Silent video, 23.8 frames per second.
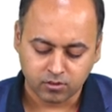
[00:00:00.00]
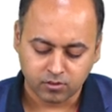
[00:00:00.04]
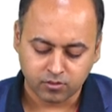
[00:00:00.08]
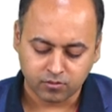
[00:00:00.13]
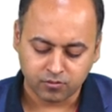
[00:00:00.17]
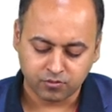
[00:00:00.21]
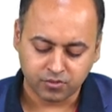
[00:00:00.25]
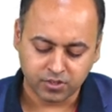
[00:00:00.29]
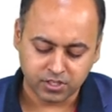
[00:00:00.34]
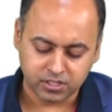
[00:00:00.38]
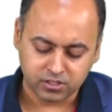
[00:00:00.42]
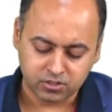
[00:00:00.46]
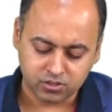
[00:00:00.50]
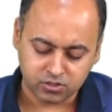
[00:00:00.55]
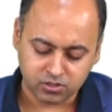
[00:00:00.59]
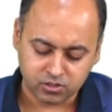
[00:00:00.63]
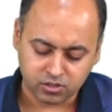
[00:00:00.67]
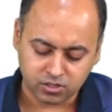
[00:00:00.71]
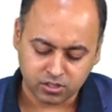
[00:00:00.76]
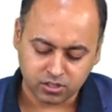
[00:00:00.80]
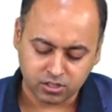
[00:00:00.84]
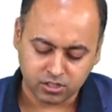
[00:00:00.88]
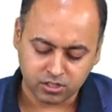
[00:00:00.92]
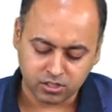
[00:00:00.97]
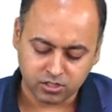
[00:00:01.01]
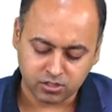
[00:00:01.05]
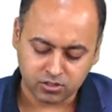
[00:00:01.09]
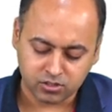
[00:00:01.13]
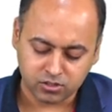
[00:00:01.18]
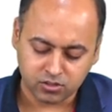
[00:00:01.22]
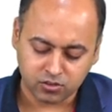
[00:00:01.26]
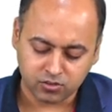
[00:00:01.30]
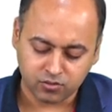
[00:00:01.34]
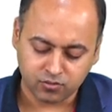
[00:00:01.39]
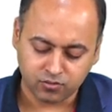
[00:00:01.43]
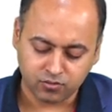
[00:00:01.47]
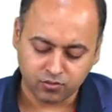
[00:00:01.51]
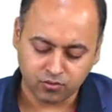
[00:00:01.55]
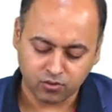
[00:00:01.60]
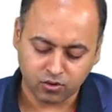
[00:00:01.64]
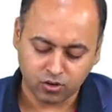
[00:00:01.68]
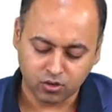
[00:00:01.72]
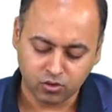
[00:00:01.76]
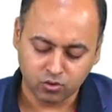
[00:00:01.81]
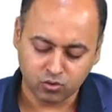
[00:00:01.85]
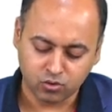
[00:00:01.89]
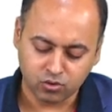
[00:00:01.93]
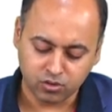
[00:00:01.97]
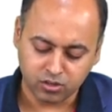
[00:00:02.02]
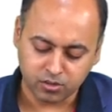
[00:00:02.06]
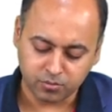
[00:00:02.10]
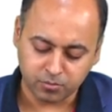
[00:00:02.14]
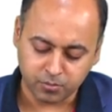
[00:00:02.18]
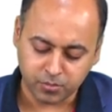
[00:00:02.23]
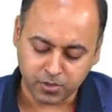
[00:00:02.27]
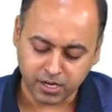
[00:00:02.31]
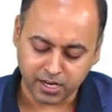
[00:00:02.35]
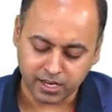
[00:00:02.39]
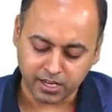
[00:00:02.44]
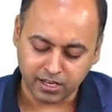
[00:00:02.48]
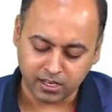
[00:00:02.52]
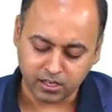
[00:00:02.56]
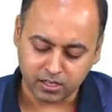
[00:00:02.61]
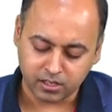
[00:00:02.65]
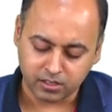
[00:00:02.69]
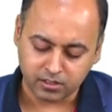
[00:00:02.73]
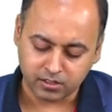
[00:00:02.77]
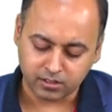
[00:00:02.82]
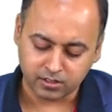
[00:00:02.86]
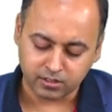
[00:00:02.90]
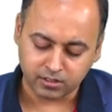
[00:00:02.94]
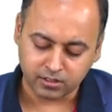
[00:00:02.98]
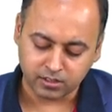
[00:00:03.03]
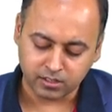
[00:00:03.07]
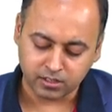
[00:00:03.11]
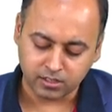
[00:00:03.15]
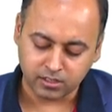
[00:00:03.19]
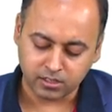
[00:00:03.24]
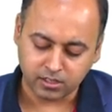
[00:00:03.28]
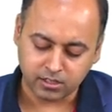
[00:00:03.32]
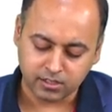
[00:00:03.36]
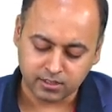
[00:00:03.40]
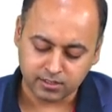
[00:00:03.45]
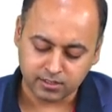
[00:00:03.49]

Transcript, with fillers: which is followed by the